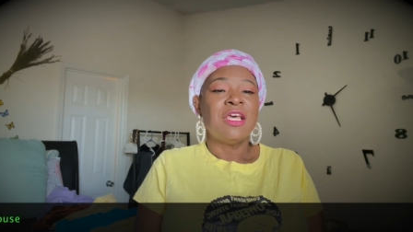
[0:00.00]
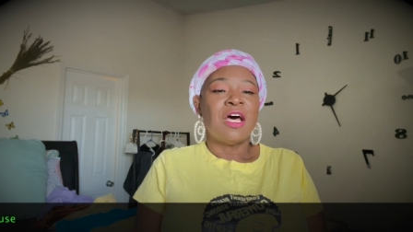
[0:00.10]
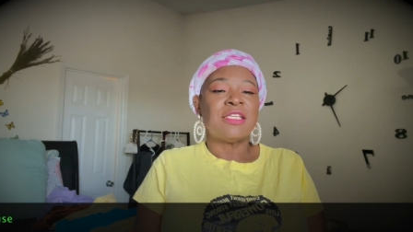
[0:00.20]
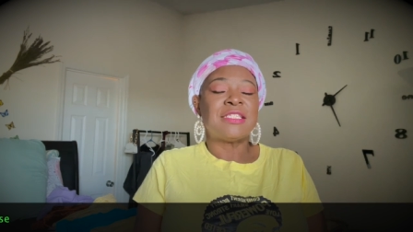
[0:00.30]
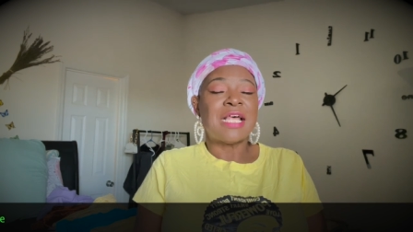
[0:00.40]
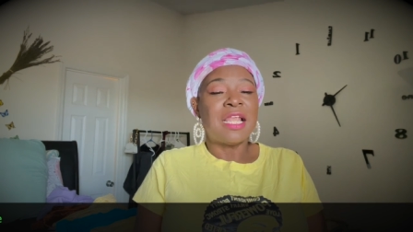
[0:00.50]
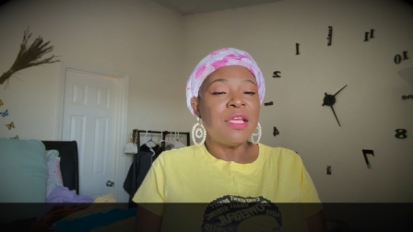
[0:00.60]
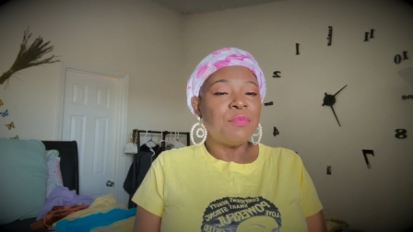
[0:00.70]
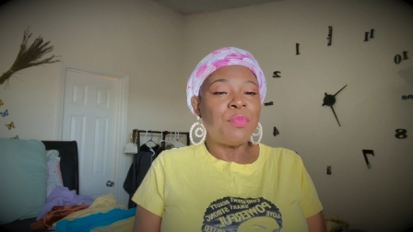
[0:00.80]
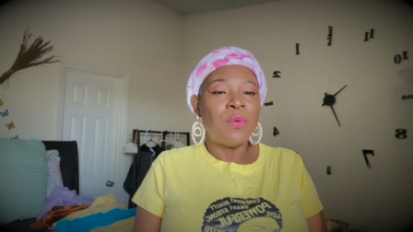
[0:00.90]

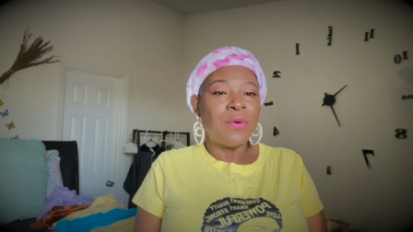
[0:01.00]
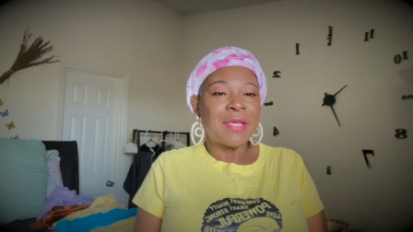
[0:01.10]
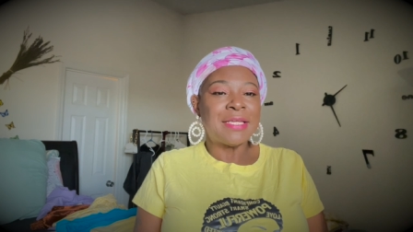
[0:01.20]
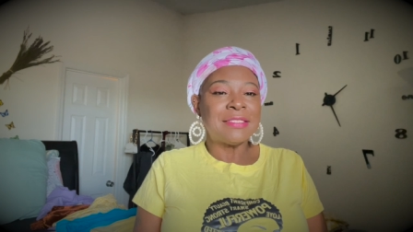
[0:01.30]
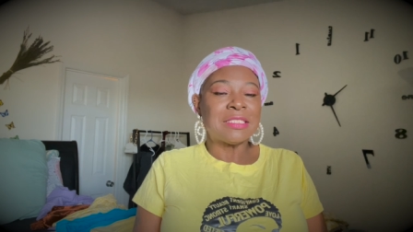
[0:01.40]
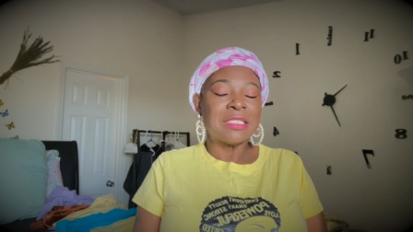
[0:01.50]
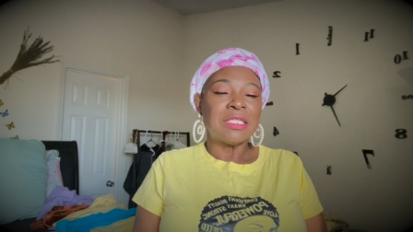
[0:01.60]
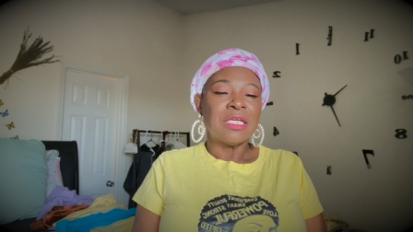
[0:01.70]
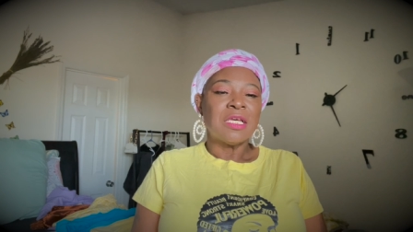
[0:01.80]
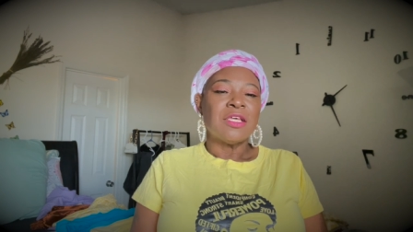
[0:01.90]
selling point.
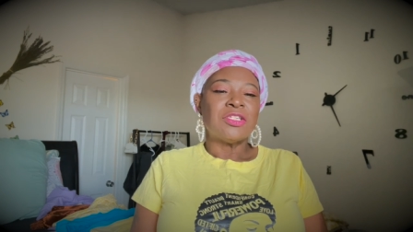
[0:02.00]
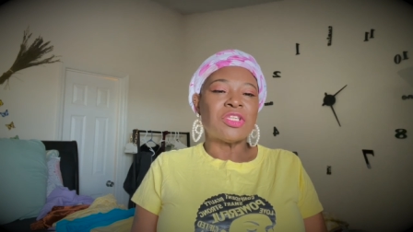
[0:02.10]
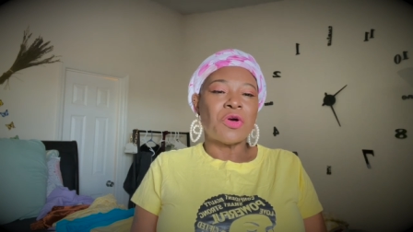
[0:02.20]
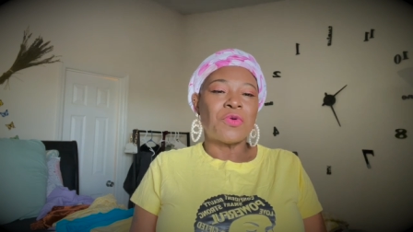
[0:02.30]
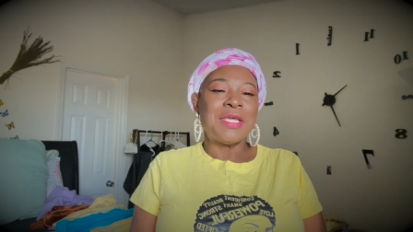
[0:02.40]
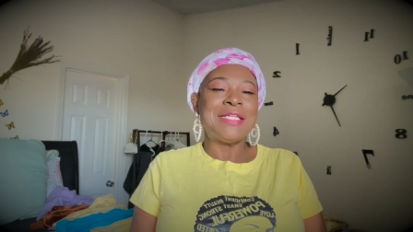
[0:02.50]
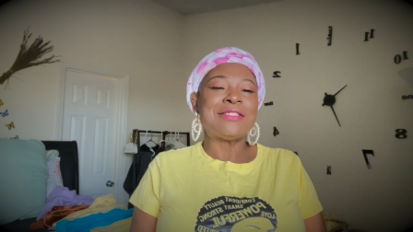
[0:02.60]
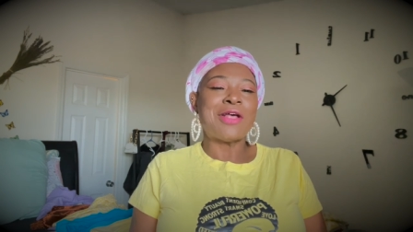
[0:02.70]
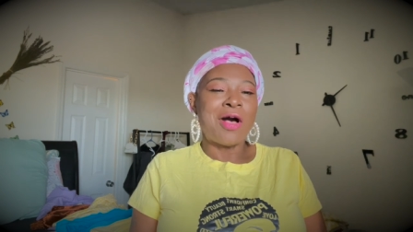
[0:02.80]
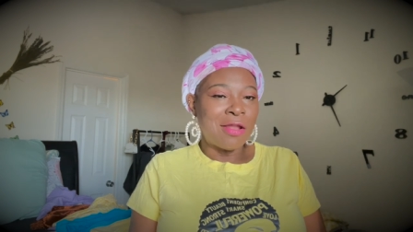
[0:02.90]
So
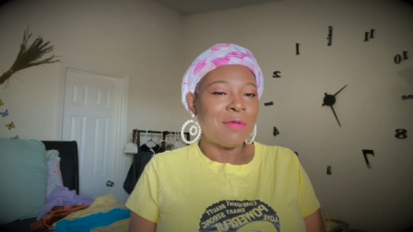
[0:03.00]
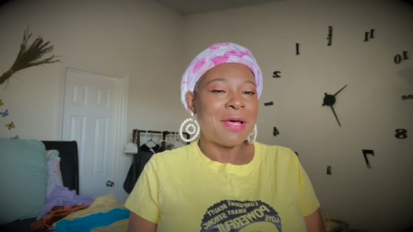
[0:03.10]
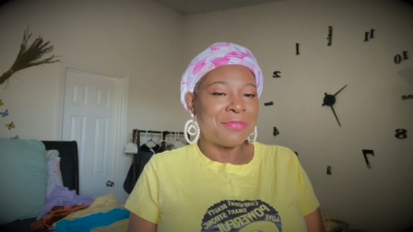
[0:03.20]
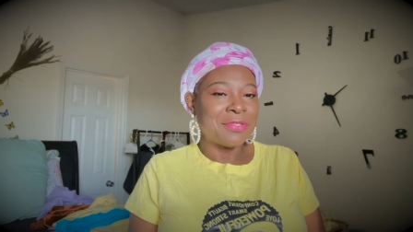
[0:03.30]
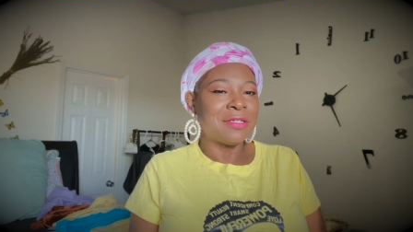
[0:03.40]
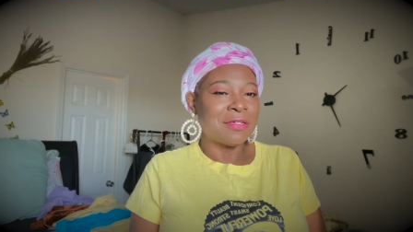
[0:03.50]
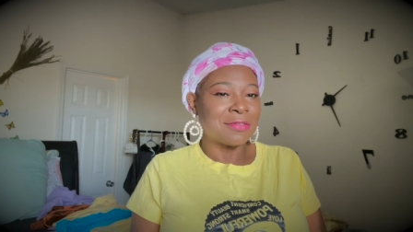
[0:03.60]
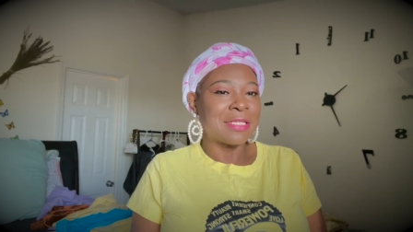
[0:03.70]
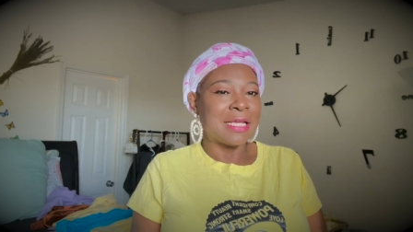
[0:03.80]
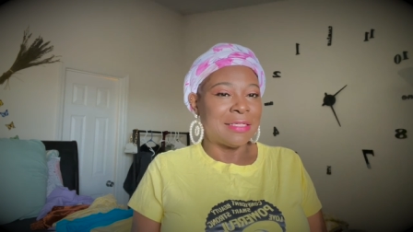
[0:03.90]
it's all about the little
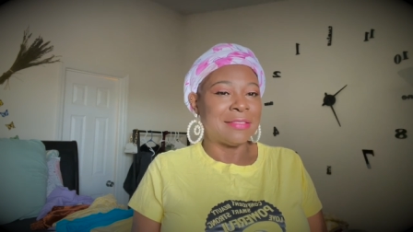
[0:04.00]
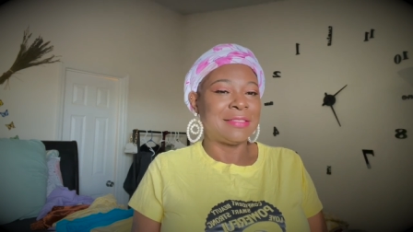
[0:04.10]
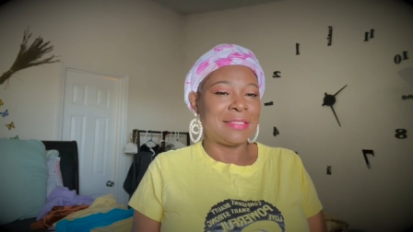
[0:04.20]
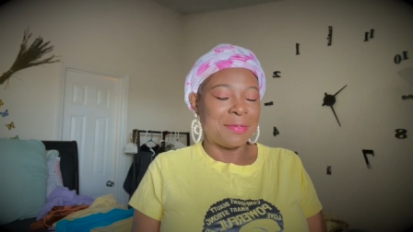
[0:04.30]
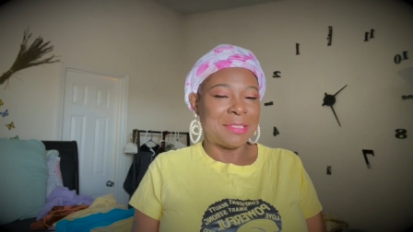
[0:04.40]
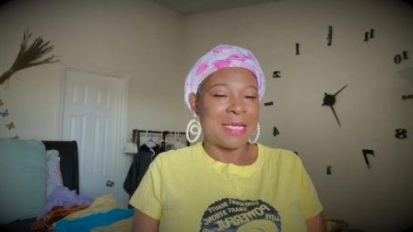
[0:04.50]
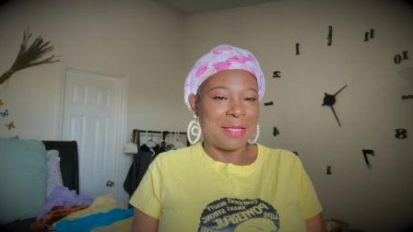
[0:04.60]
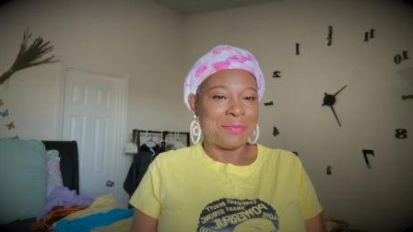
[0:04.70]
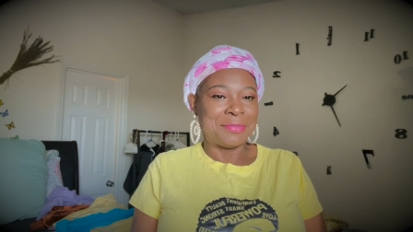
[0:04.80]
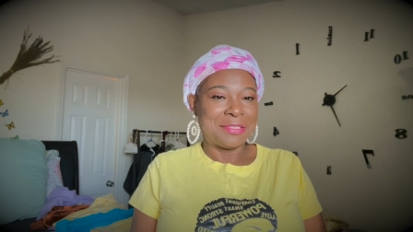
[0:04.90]
things sometimes.